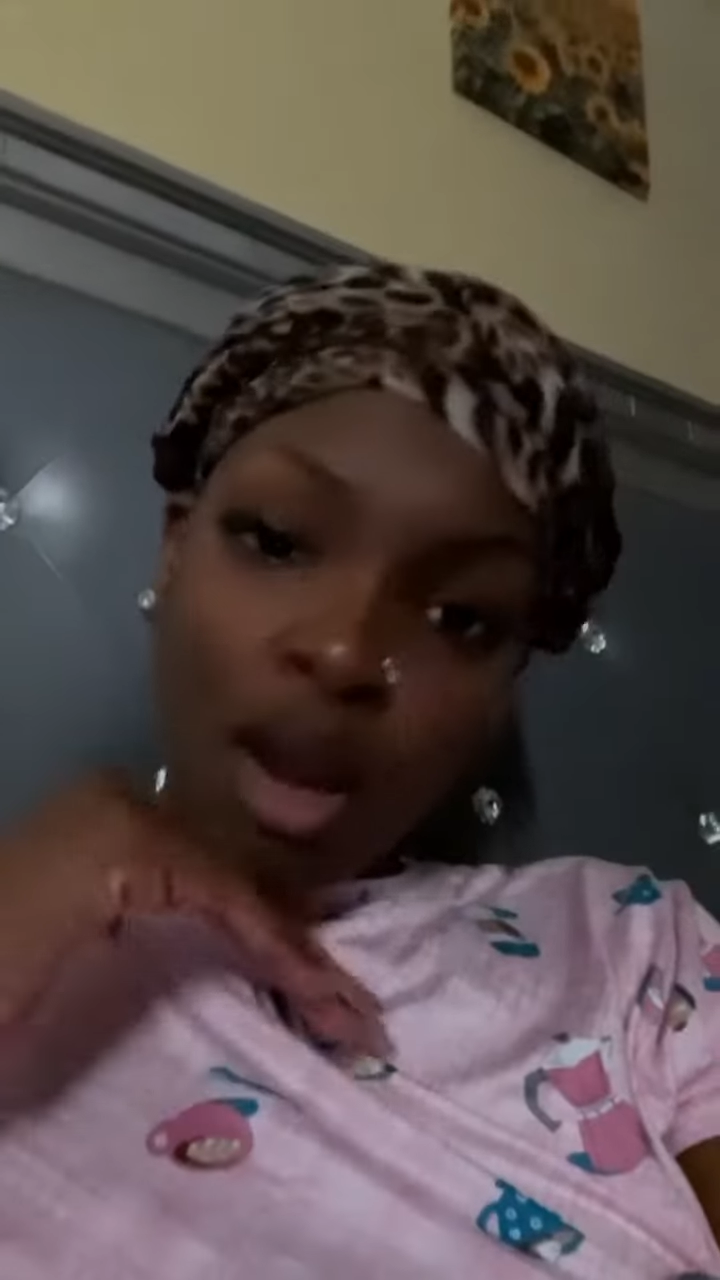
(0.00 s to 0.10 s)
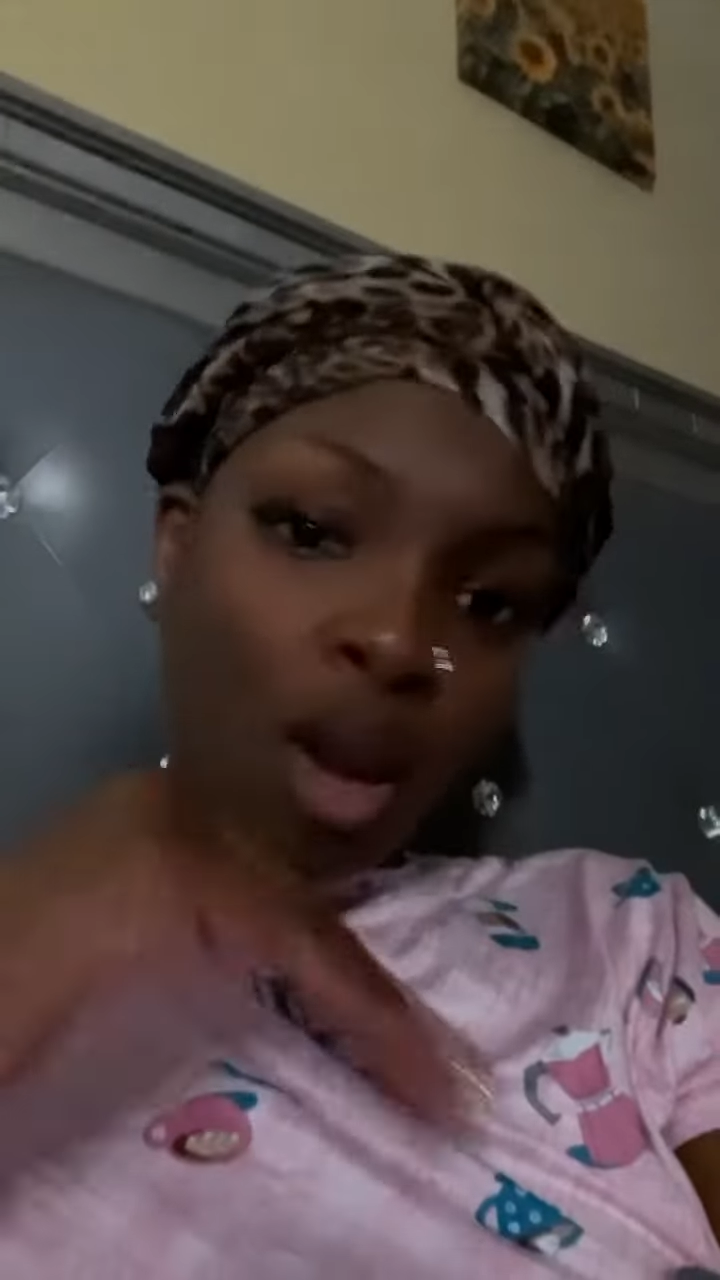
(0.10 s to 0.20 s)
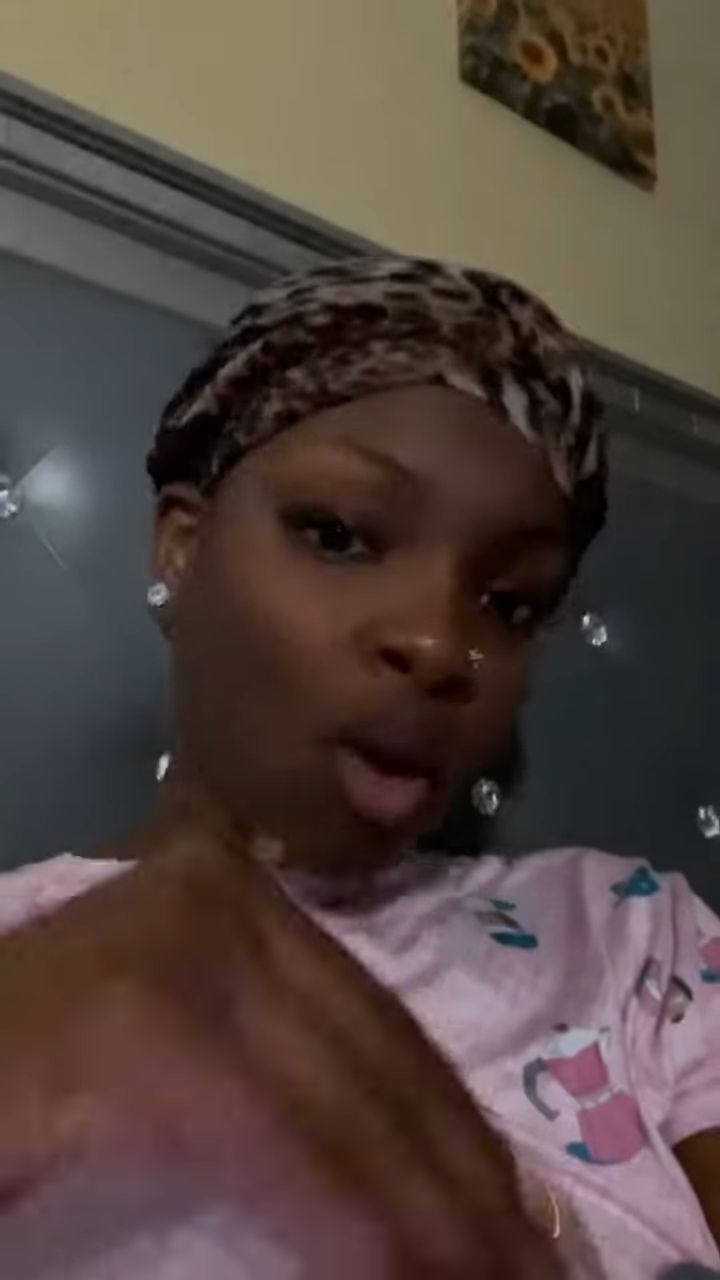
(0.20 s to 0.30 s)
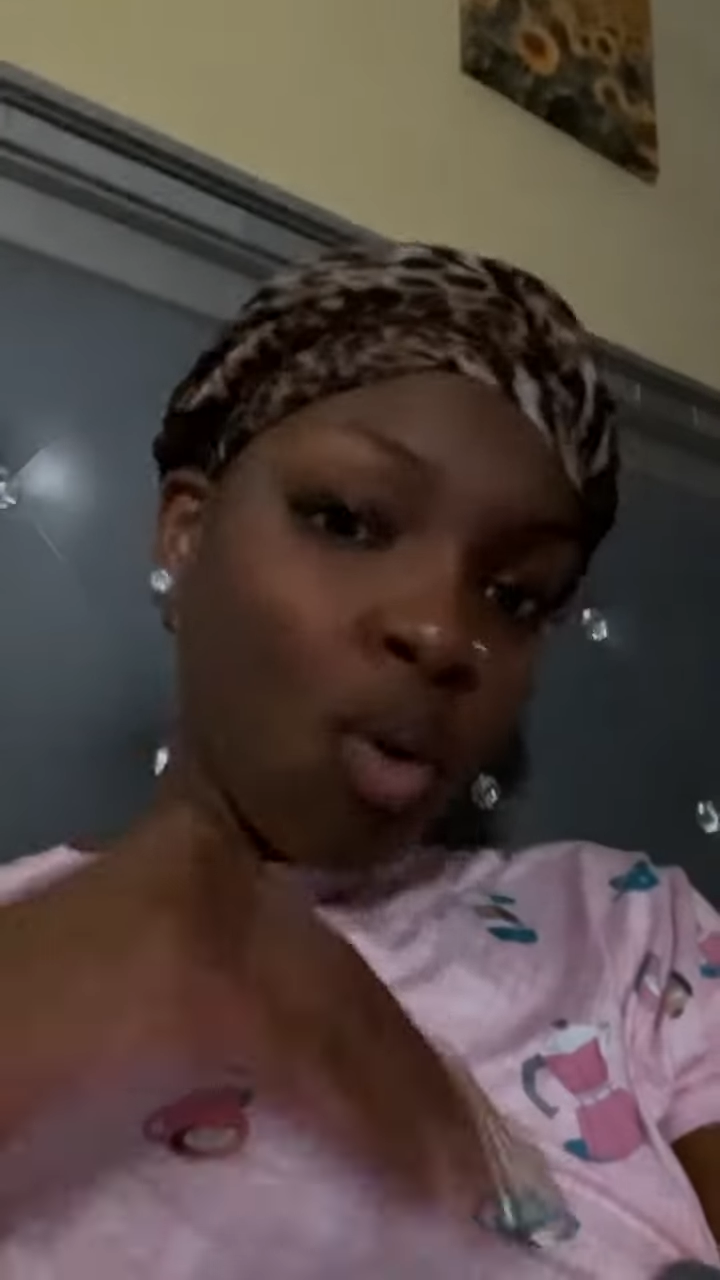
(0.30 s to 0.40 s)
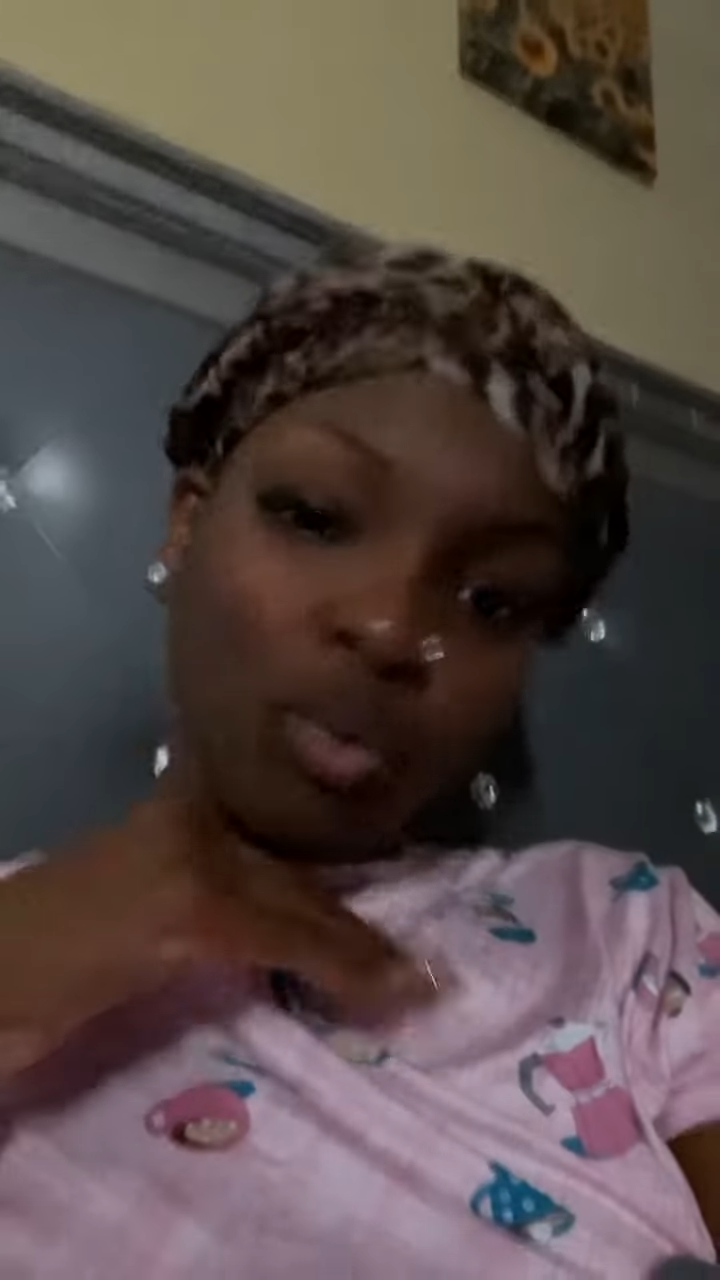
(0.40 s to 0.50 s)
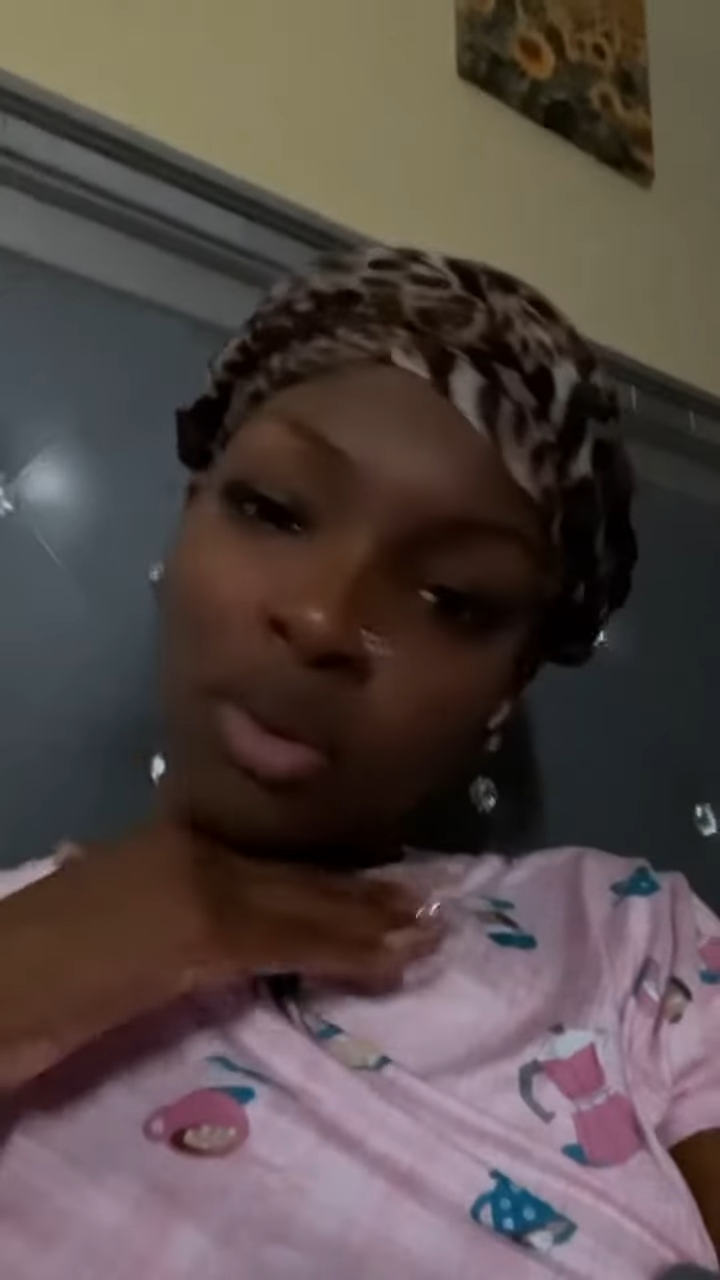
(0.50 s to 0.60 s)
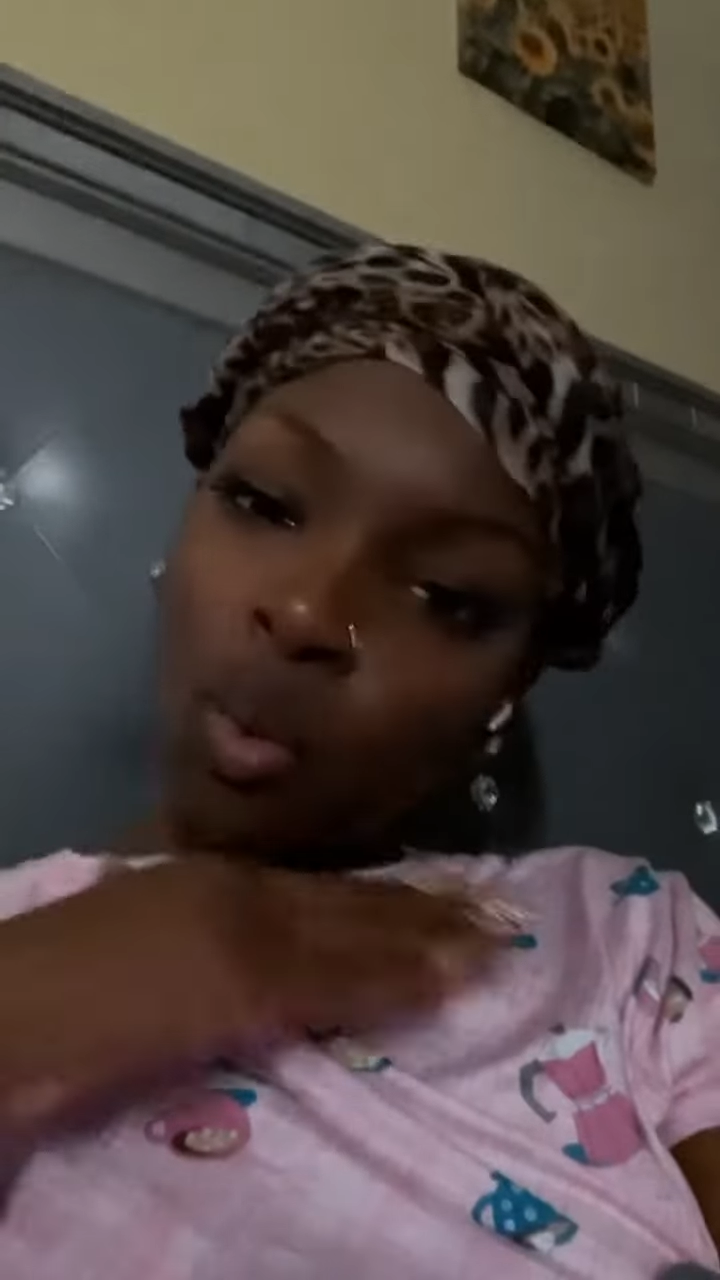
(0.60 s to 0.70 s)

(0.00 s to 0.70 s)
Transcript: along